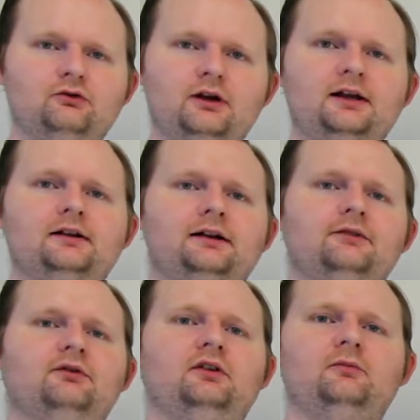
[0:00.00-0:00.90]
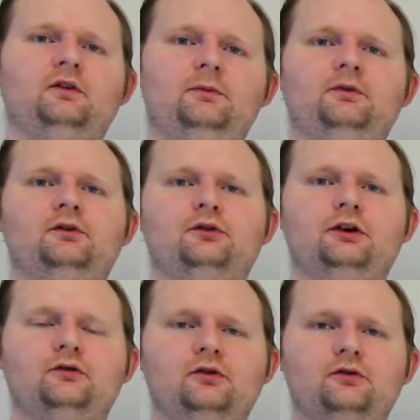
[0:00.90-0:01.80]
Today I'll give some tips and
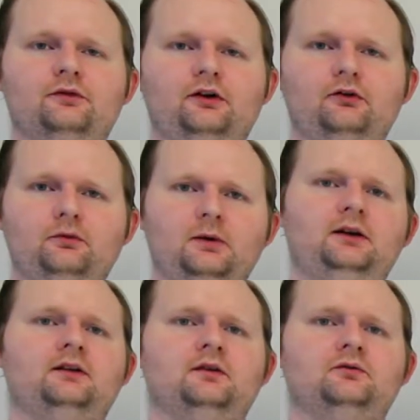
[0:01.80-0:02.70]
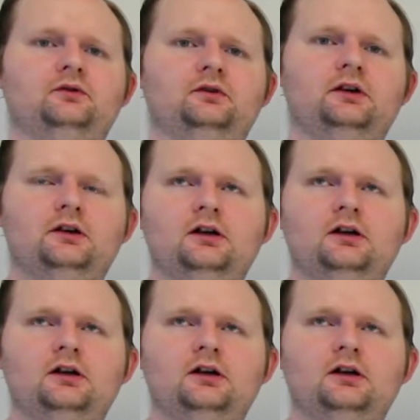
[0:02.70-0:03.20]
tricks for retrospectives.